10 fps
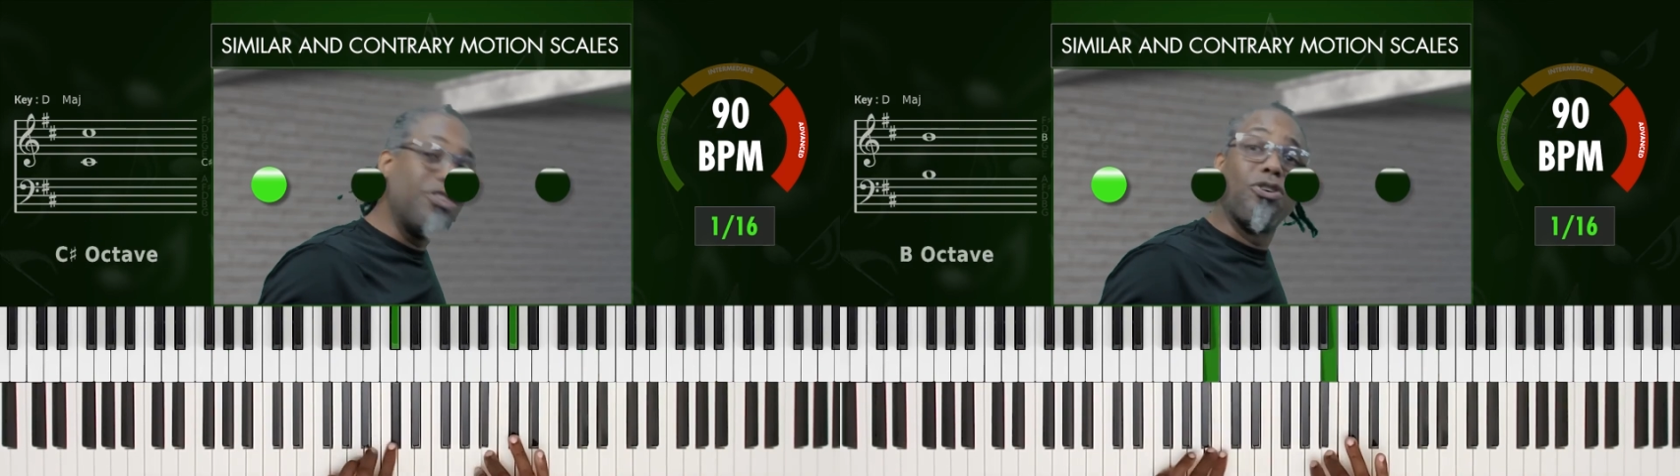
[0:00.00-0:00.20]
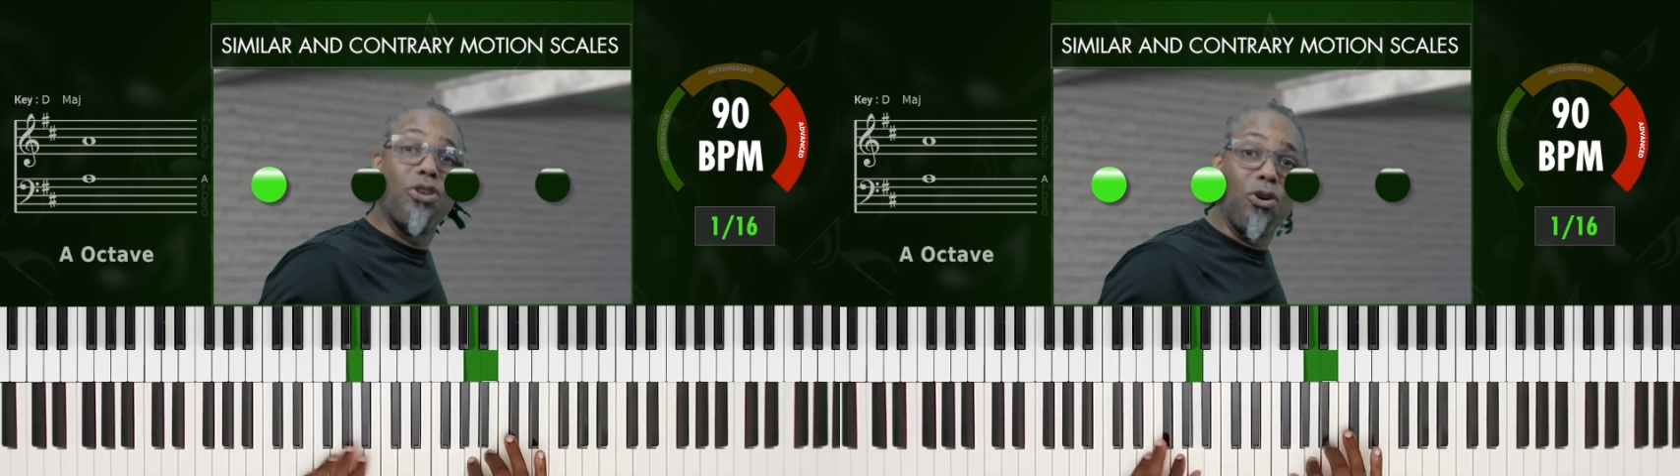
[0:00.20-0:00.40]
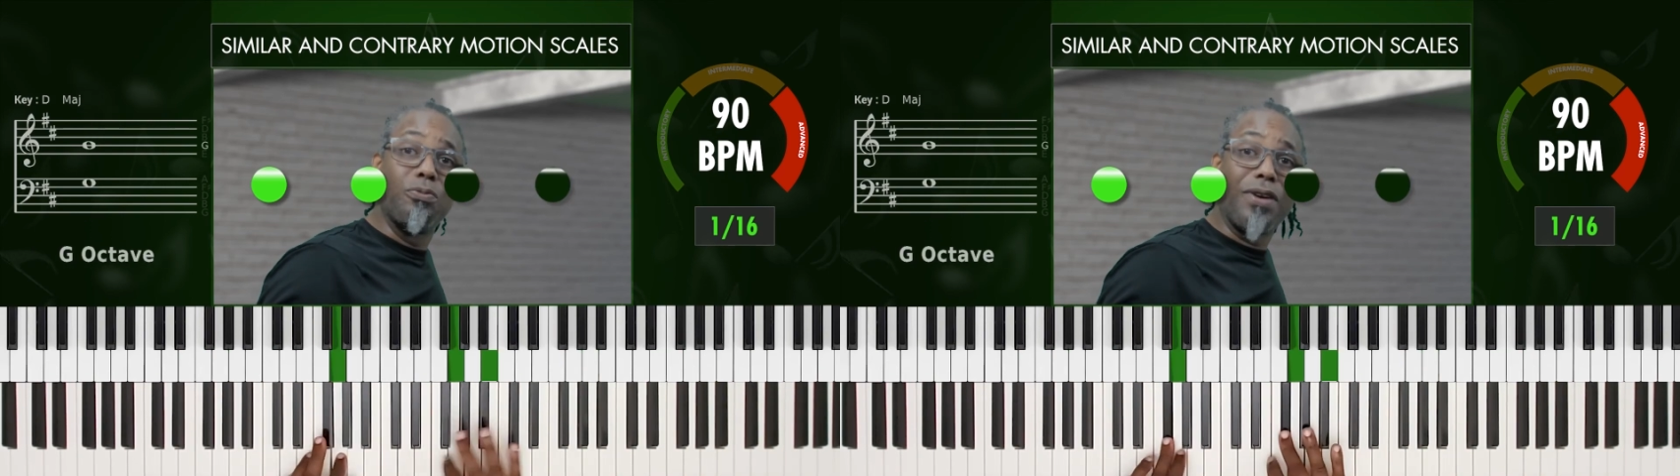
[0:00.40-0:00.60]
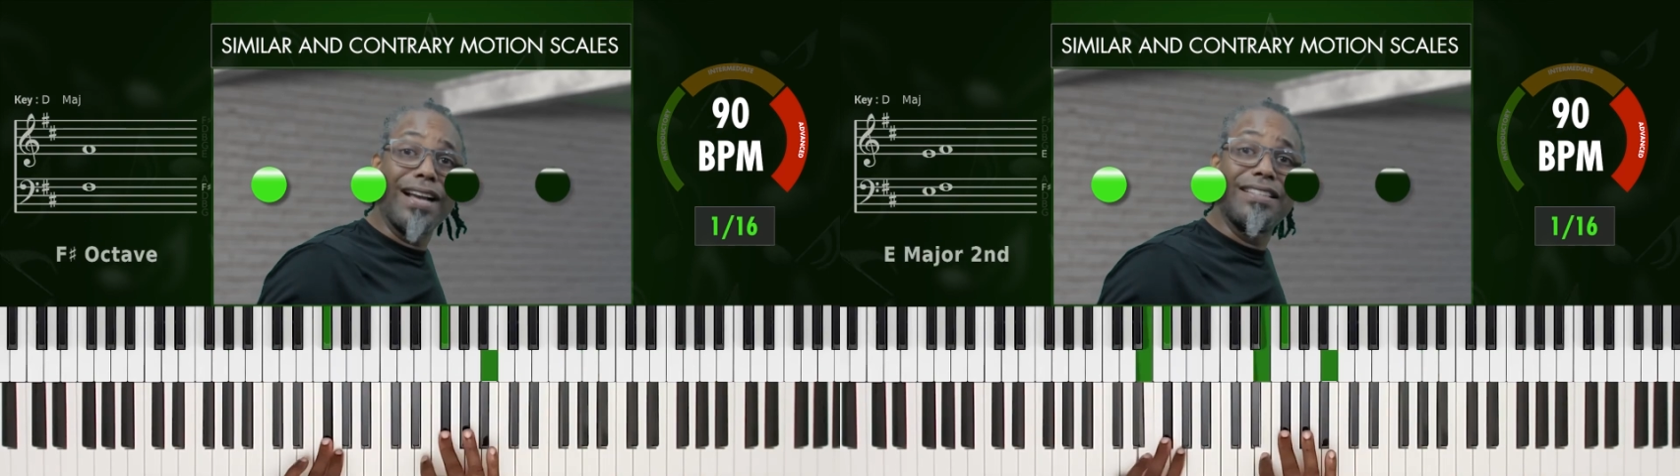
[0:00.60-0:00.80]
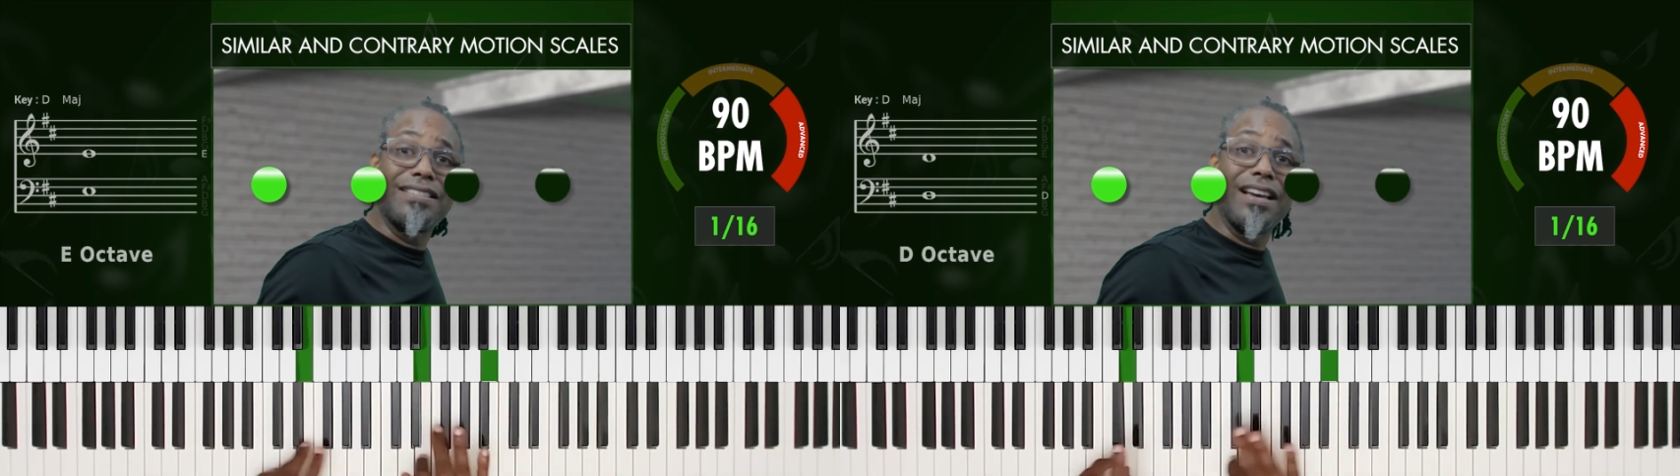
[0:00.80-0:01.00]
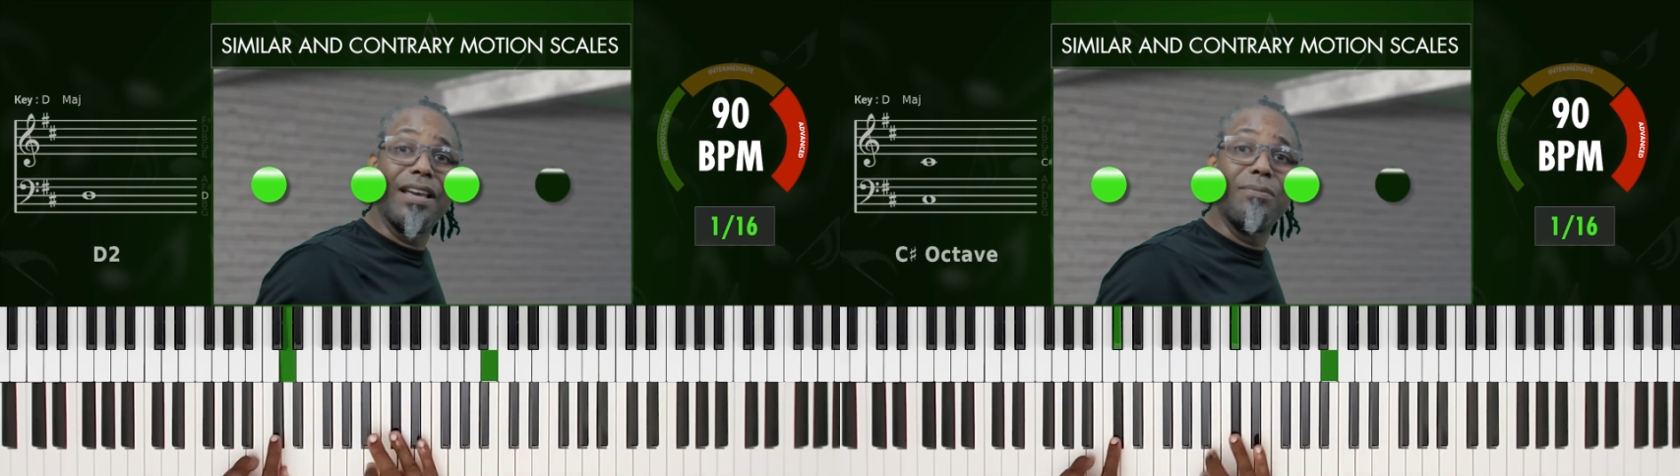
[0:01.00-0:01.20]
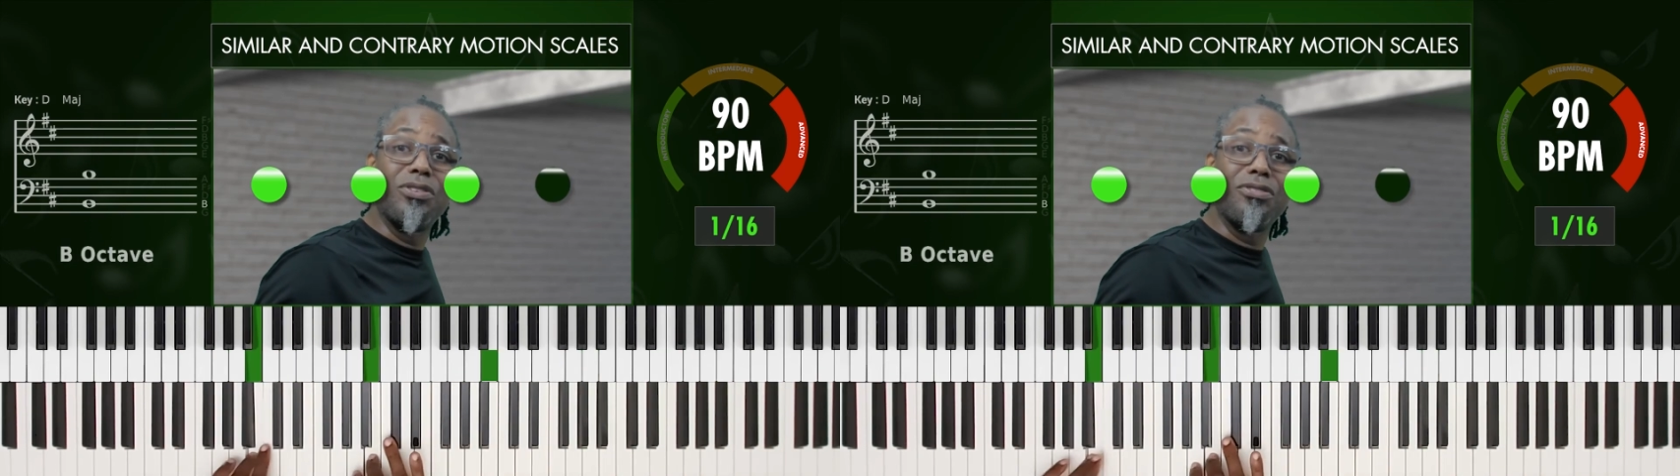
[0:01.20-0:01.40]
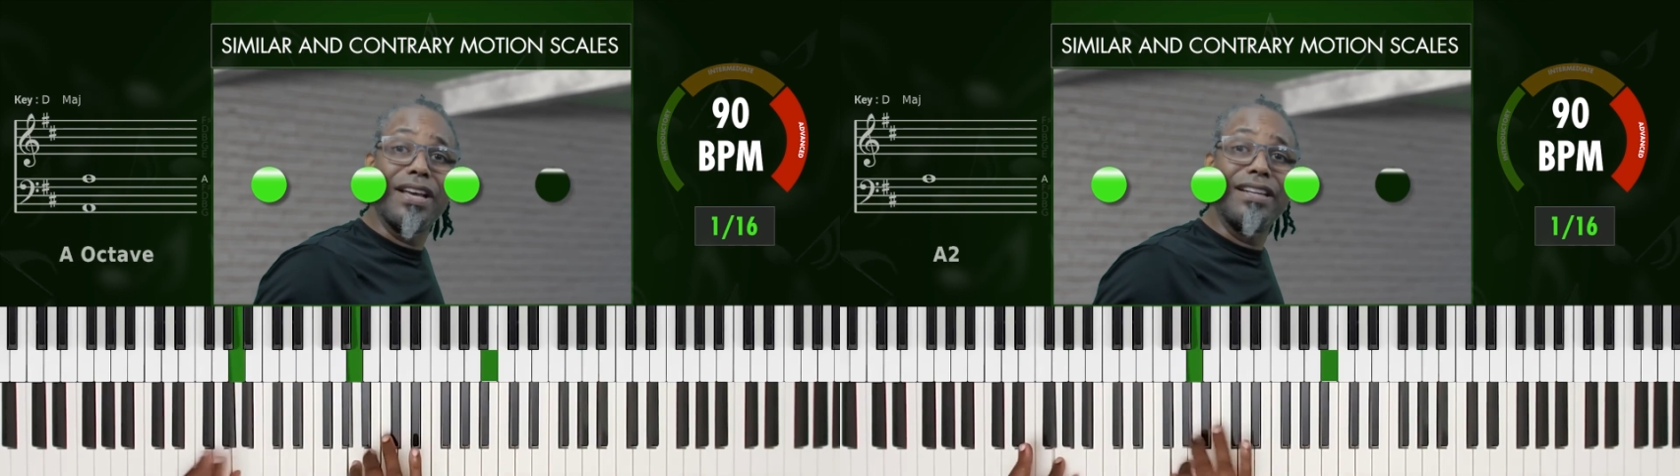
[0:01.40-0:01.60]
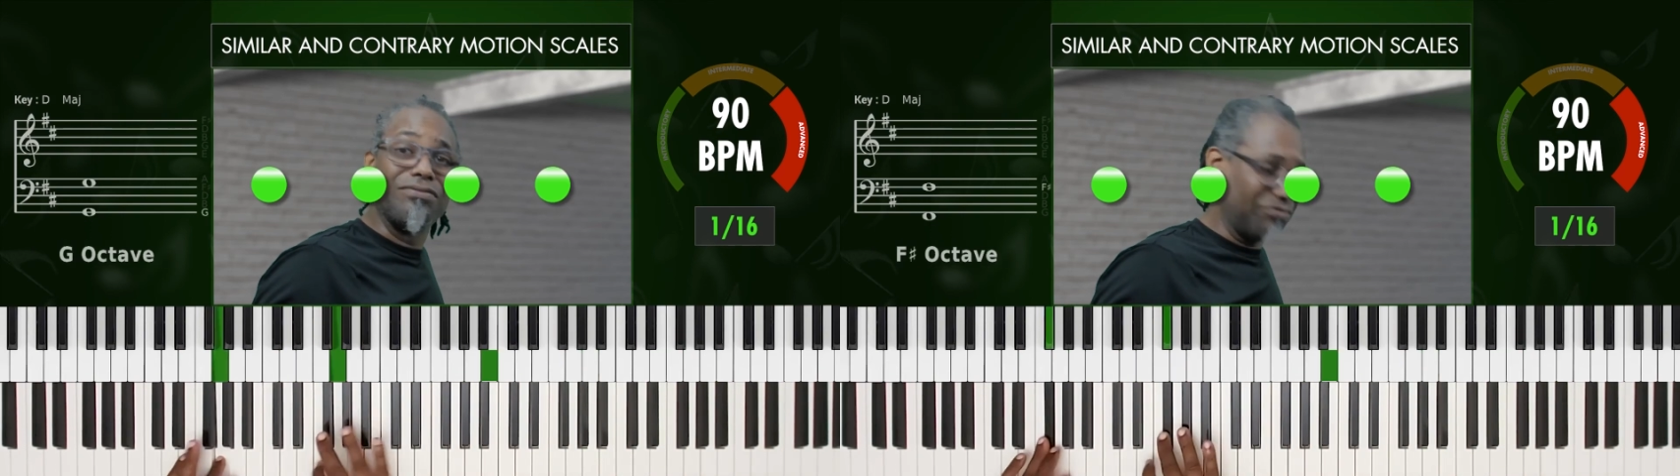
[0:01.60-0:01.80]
your own practice time so that,